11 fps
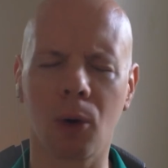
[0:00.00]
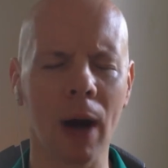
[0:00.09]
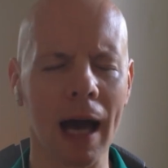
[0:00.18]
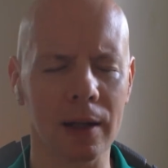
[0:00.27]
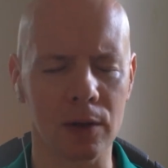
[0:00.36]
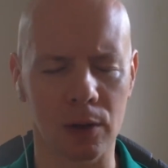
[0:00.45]

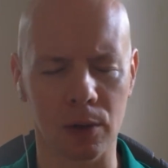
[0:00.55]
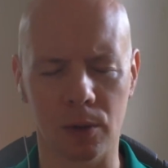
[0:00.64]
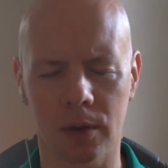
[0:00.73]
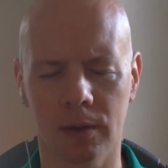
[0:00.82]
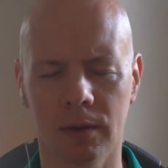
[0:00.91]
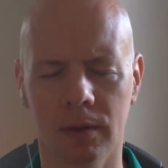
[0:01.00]

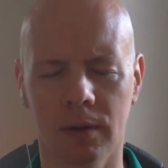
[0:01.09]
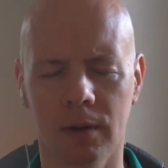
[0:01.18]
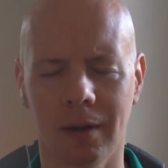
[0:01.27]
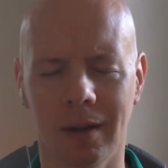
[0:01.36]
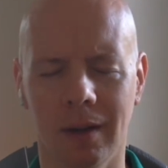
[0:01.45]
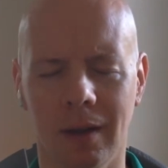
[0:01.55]
gratitude
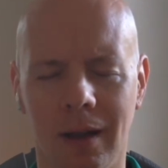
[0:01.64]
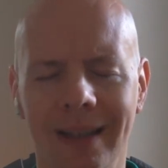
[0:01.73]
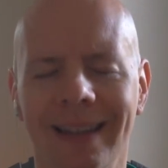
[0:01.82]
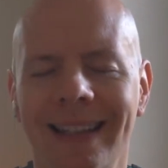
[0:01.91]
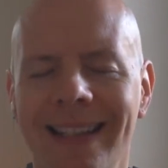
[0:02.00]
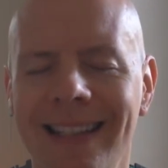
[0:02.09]

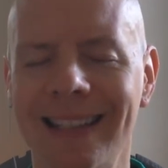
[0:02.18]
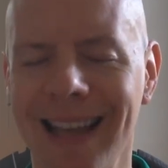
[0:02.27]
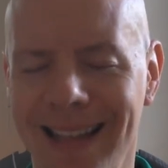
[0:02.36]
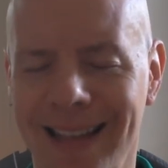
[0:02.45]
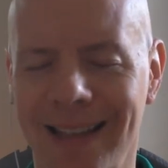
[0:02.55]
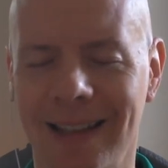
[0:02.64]
in this
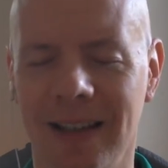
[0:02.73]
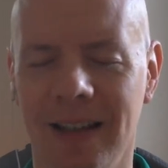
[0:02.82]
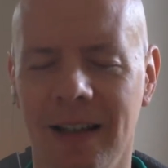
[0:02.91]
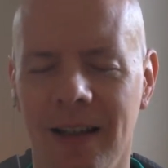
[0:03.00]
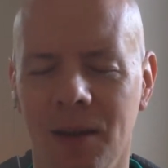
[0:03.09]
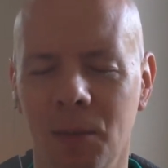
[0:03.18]
sense,
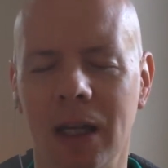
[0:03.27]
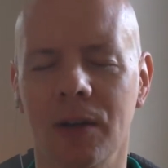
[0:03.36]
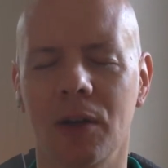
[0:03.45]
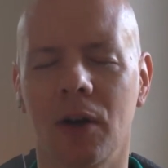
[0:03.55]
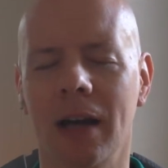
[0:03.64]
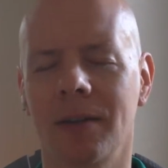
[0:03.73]
because
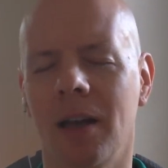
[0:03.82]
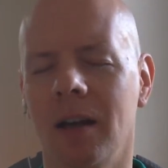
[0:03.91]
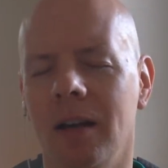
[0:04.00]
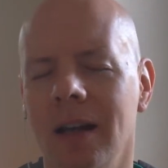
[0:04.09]
there has not